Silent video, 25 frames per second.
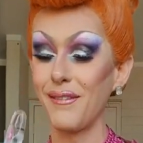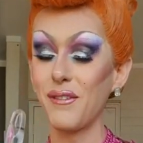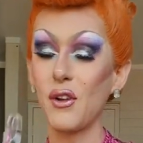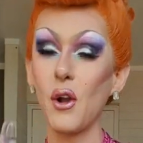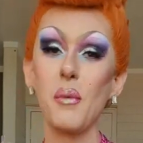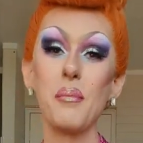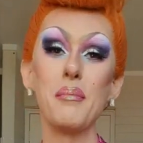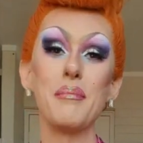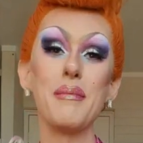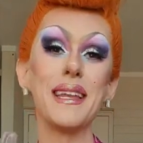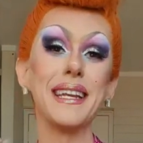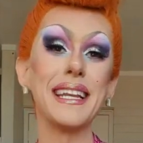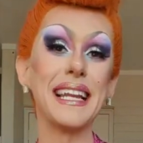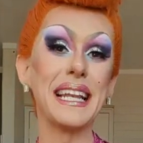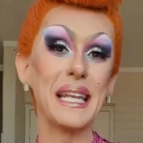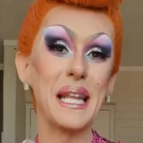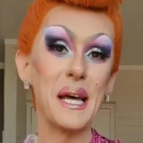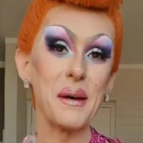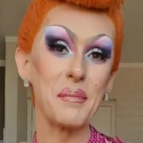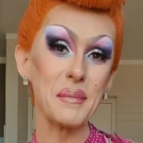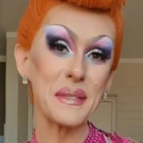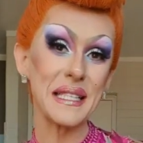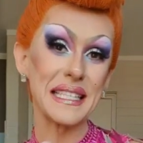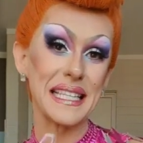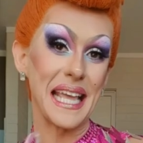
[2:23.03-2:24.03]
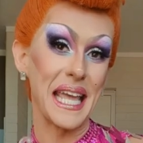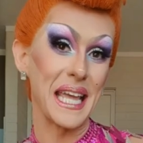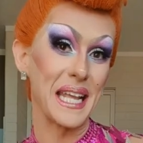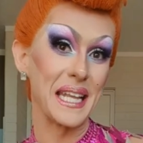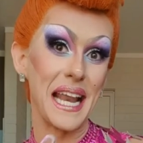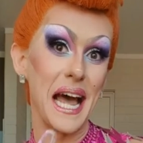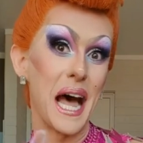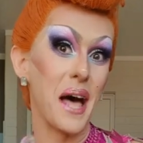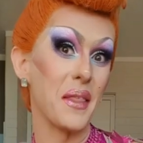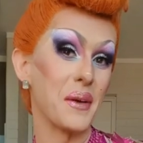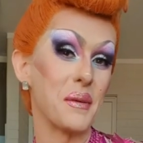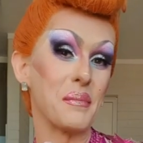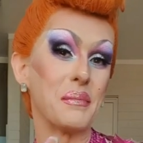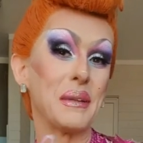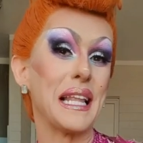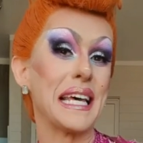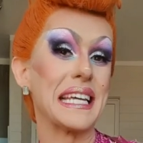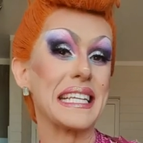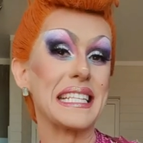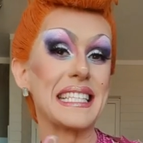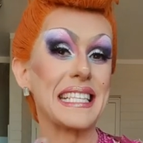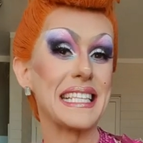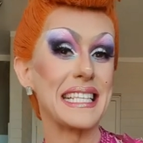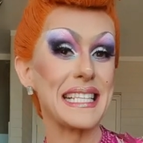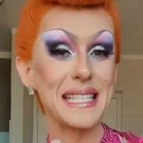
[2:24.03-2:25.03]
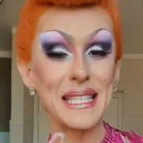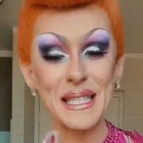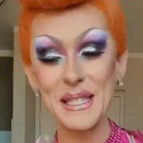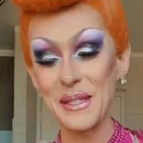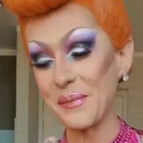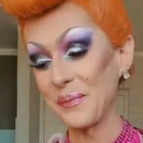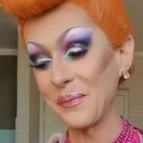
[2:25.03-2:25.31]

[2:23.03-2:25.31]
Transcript: Got many lumps in other places.